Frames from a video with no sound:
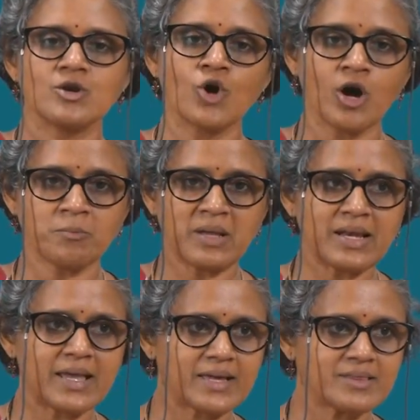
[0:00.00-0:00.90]
normal
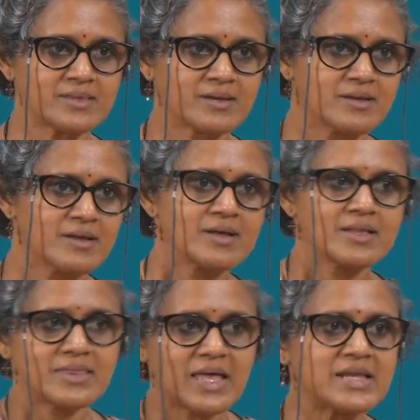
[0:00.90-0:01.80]
length
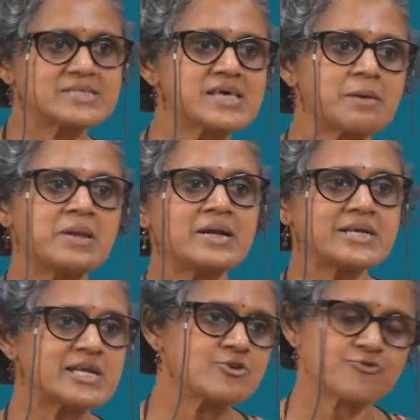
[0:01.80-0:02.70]
then its
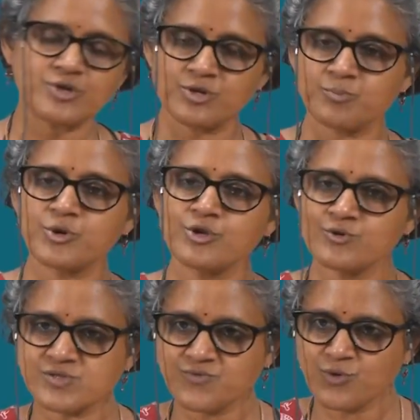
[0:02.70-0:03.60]
ability to
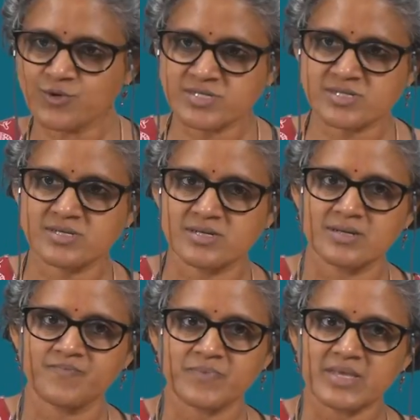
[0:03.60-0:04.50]
produce force
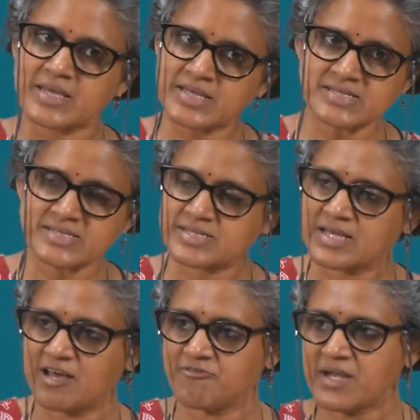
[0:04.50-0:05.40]
is
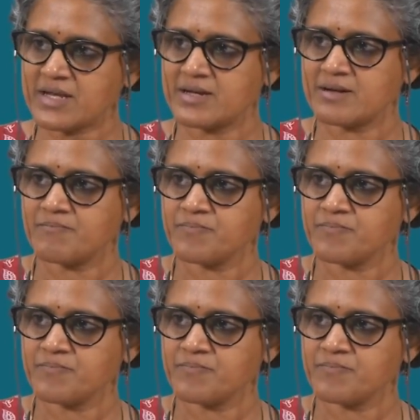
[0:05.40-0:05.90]
affected.